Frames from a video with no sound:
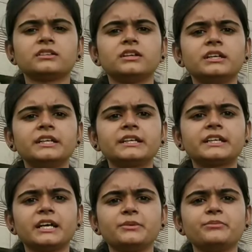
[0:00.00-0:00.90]
the lead
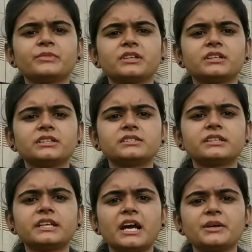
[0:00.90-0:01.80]
time is
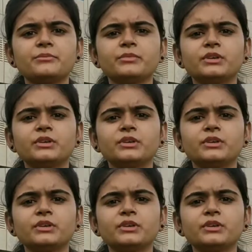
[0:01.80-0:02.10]
the time